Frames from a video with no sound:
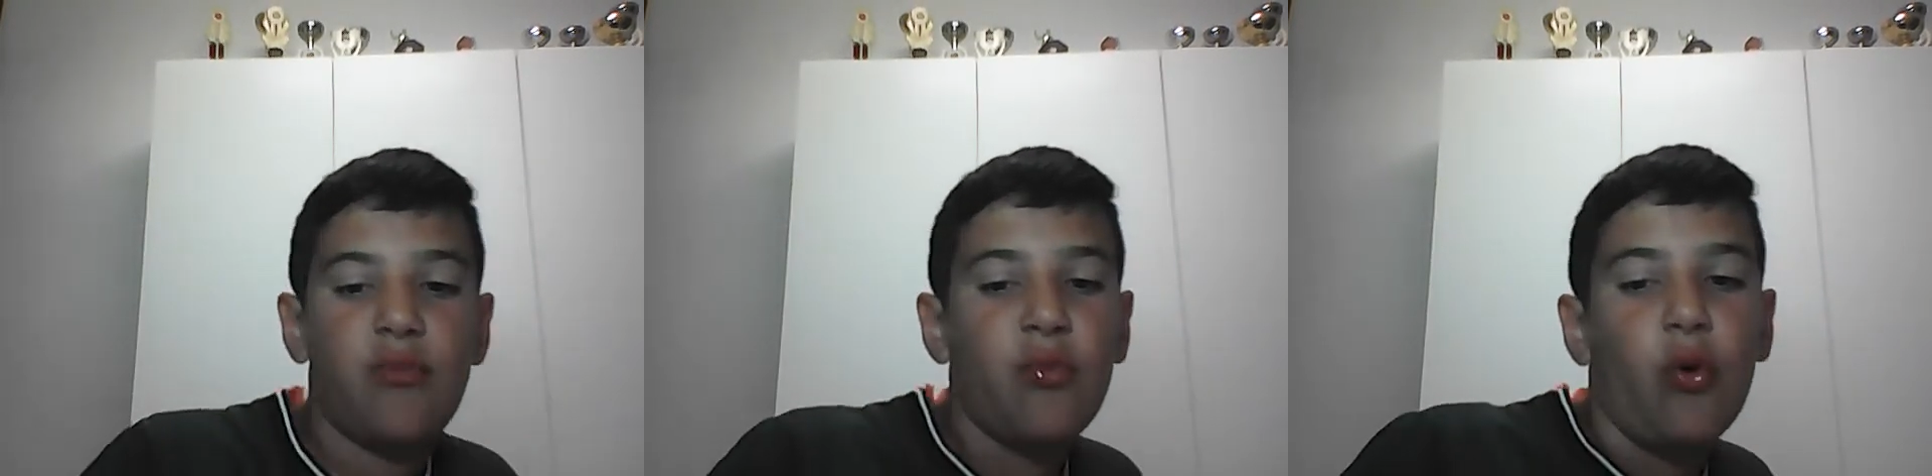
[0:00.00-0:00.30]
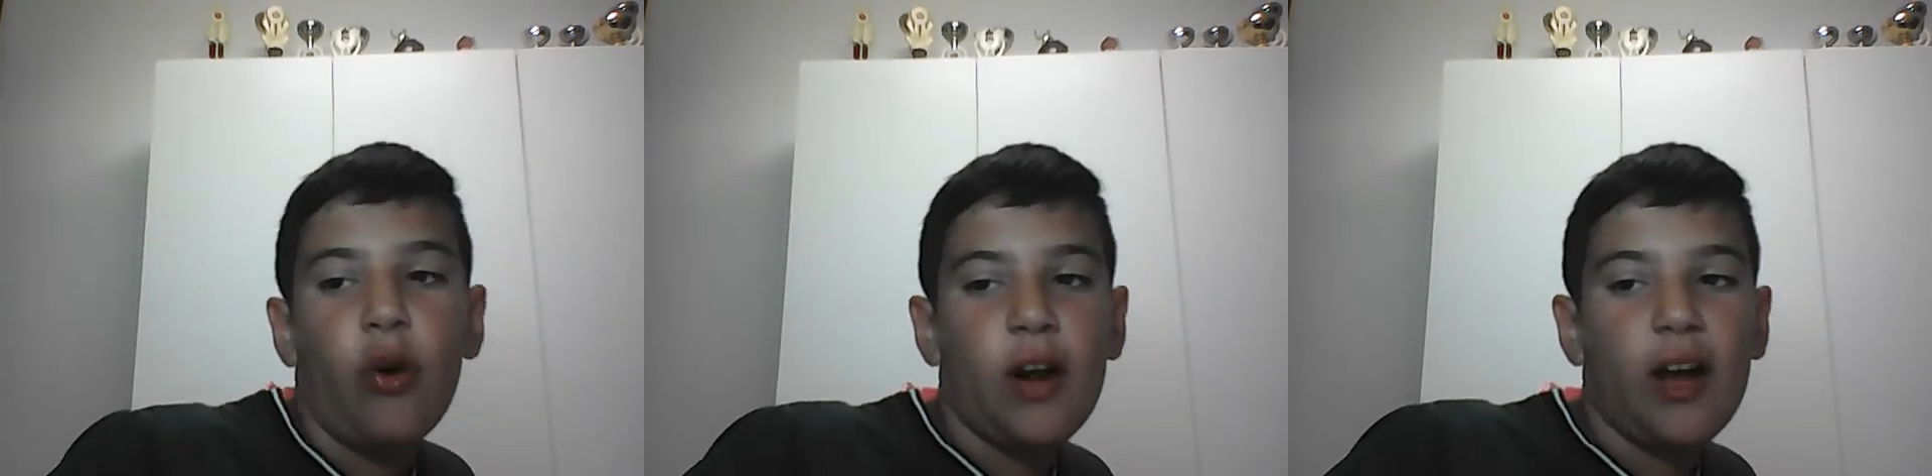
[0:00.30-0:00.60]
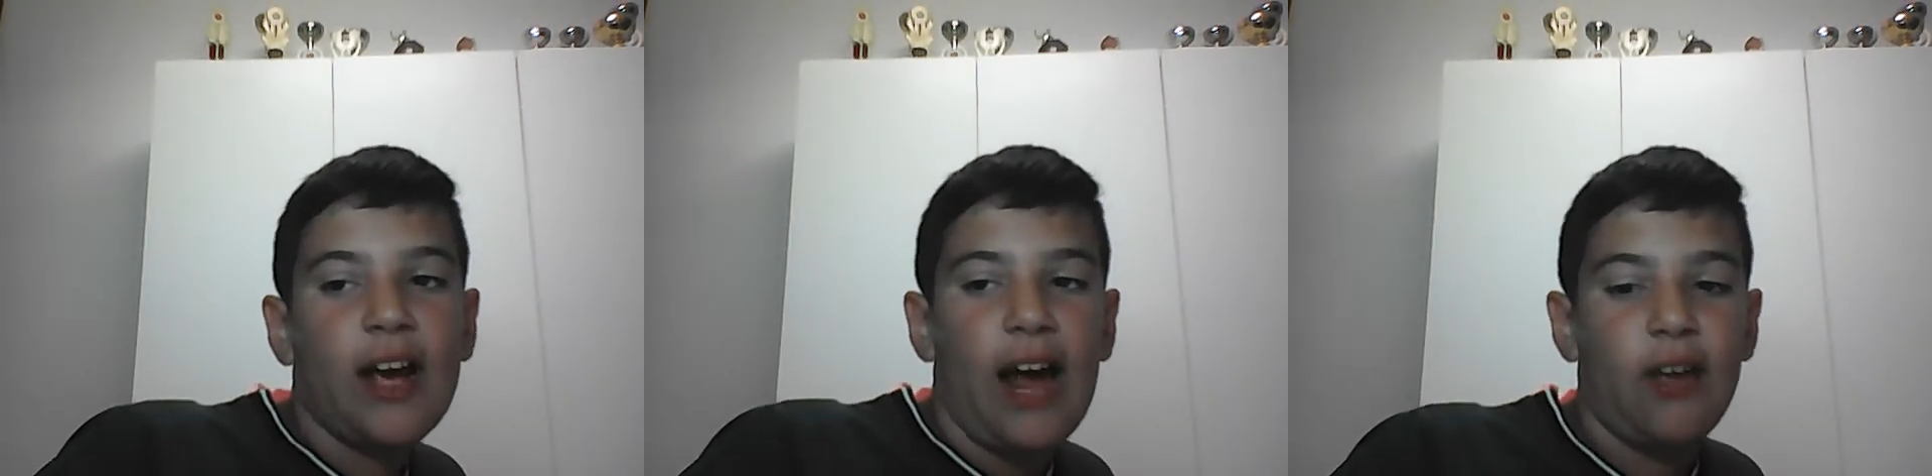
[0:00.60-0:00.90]
for
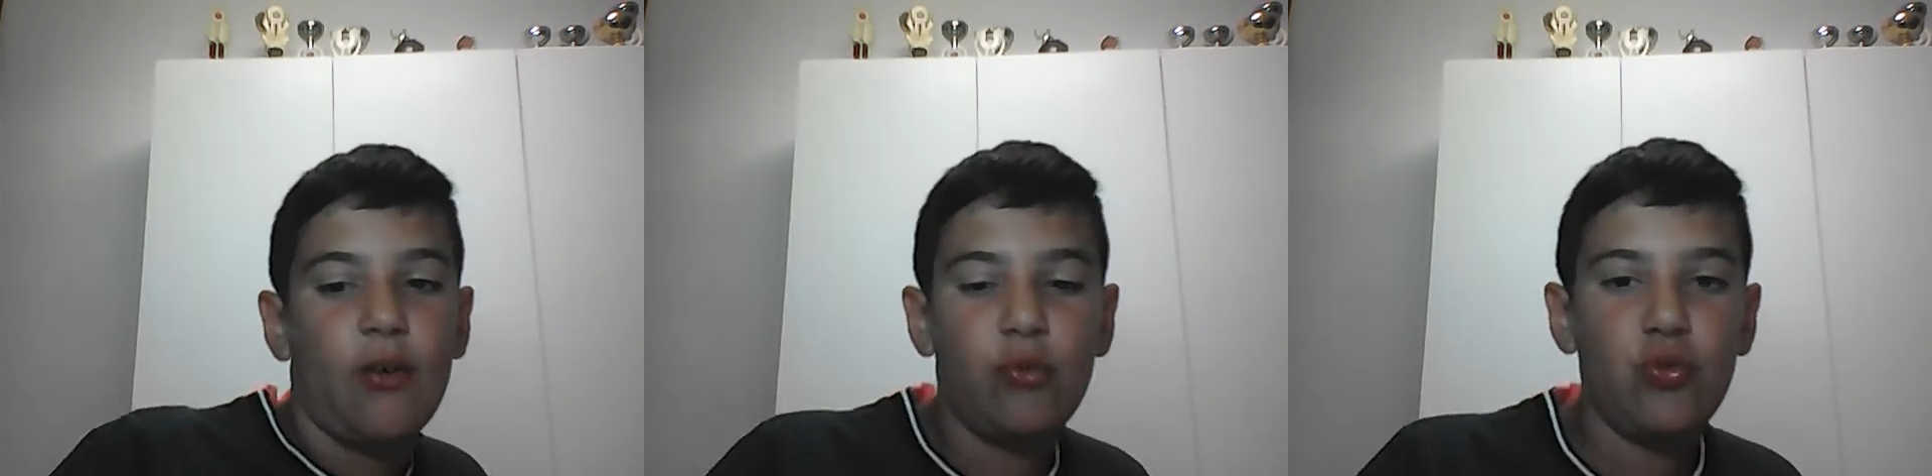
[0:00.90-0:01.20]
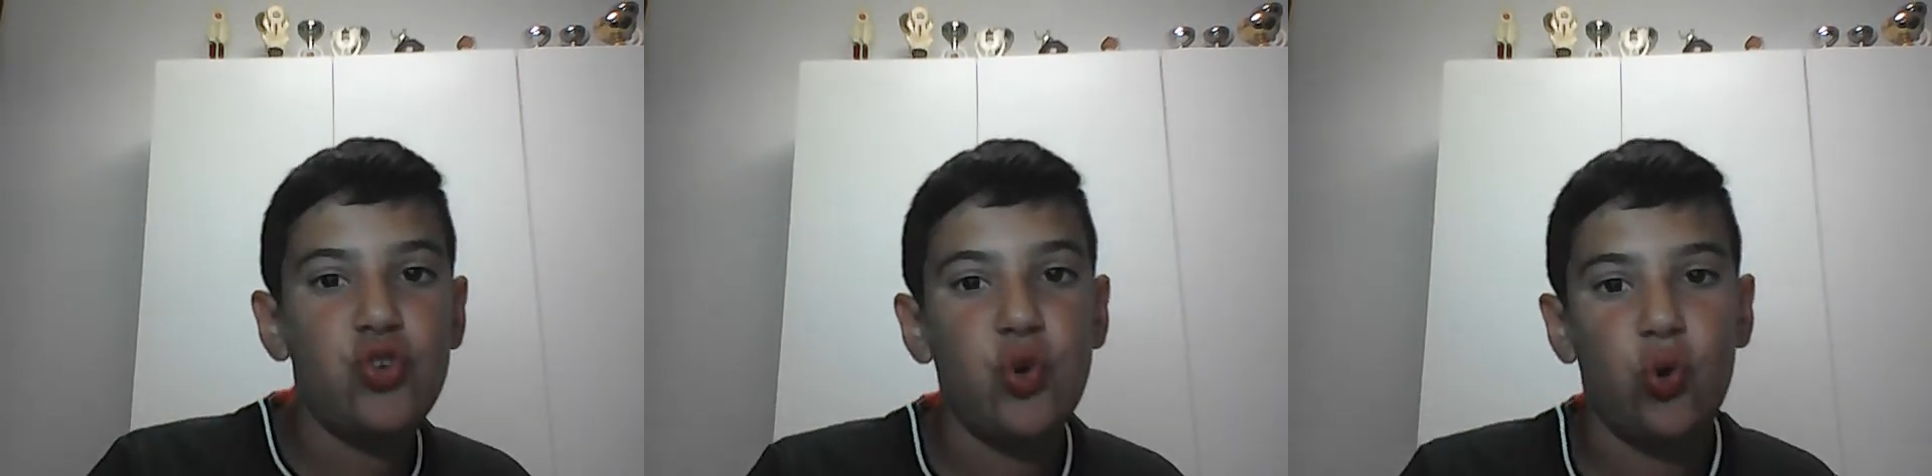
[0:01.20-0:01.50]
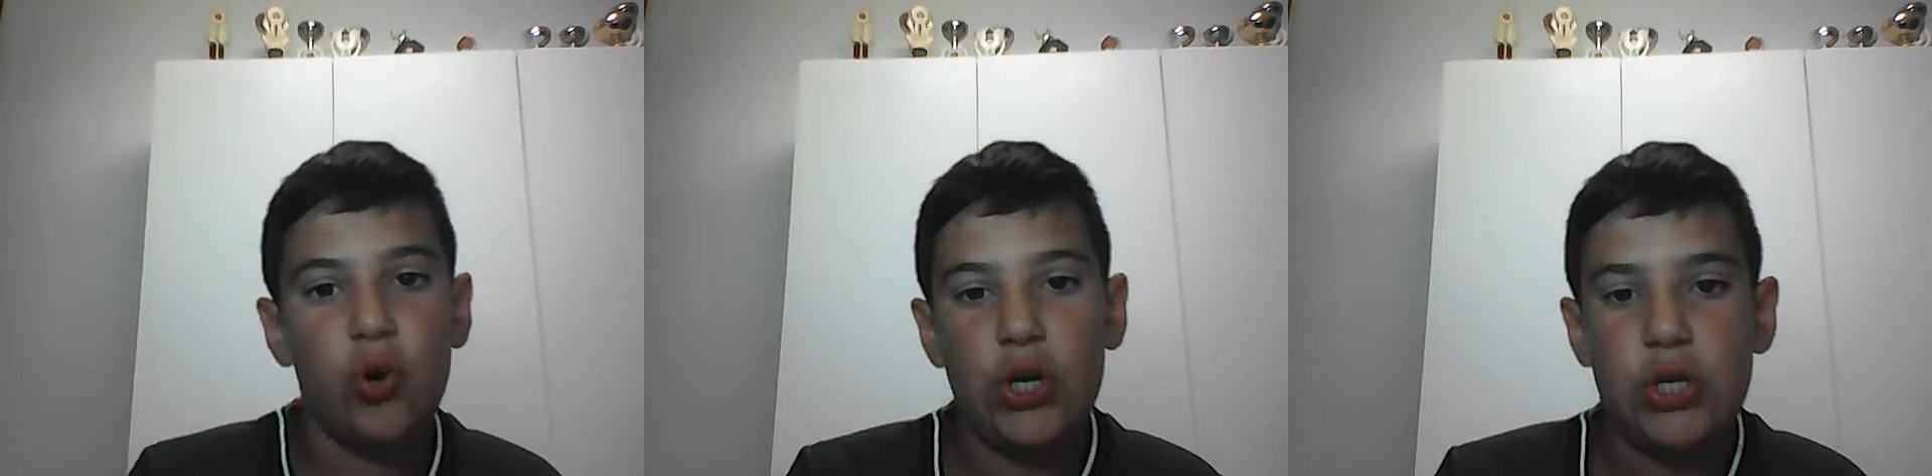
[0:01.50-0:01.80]
Kyle
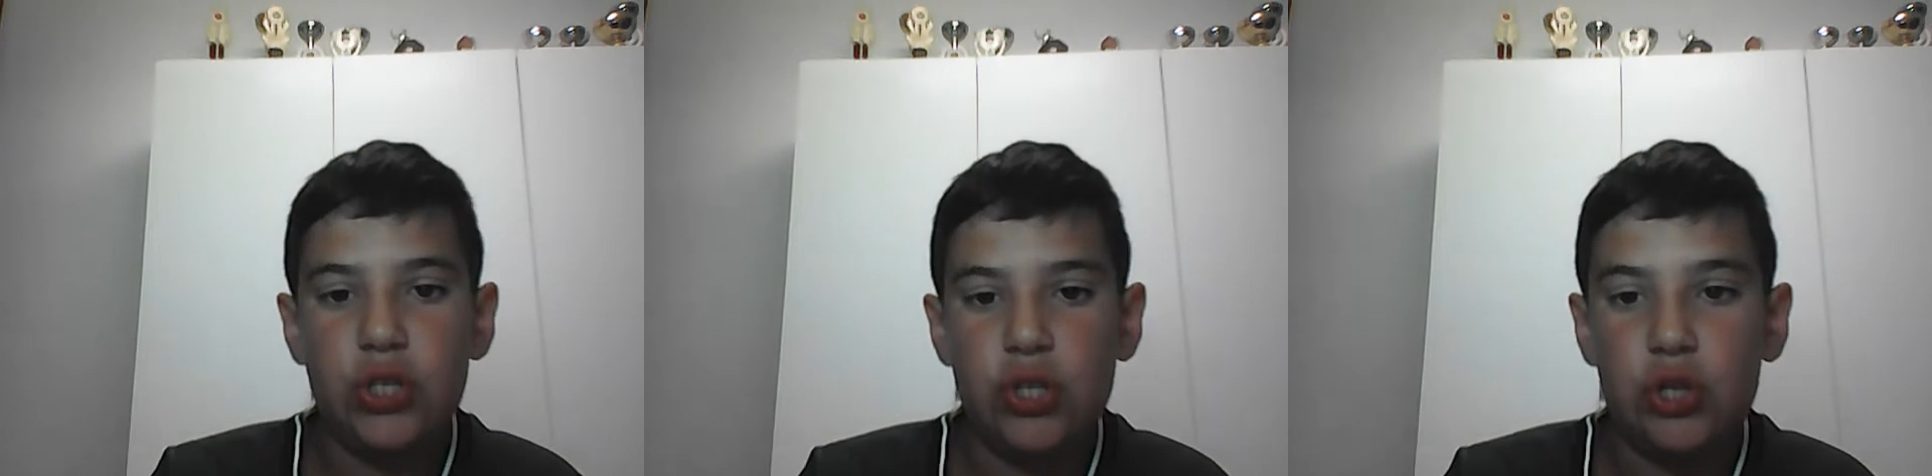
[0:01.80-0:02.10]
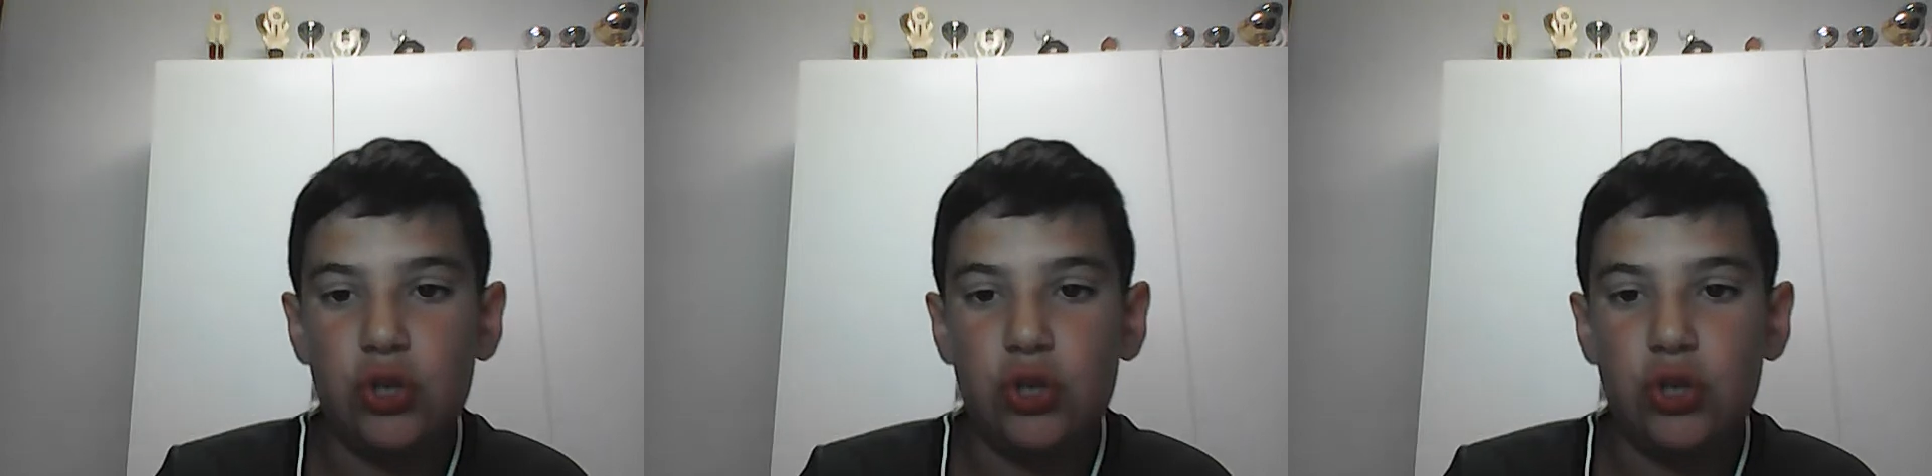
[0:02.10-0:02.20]
George.